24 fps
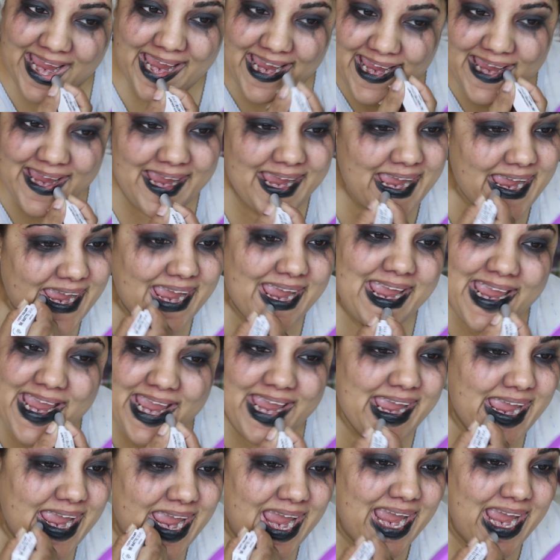that
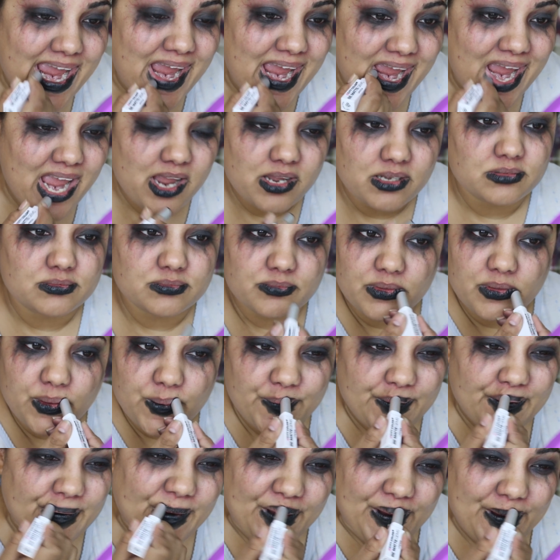is the
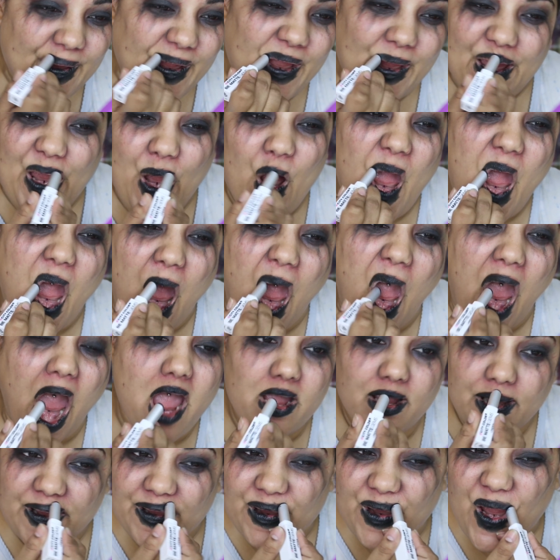cavity of the mouth when
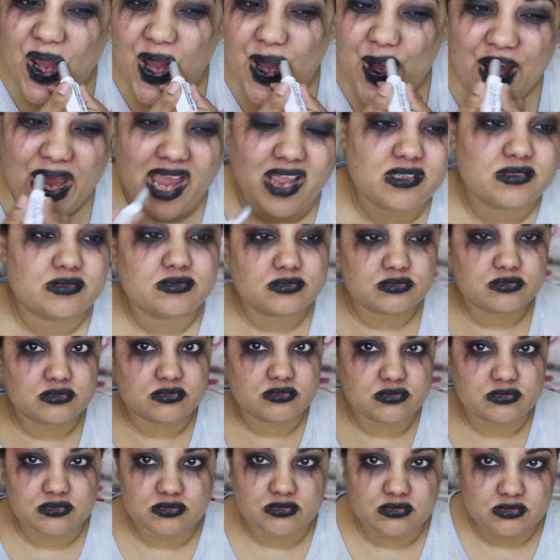the teeth are
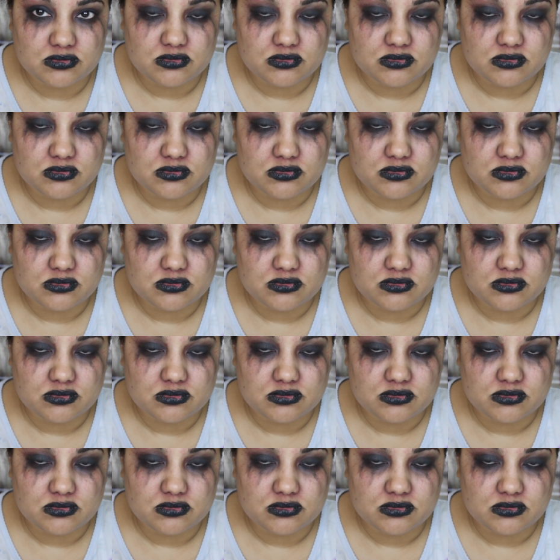on.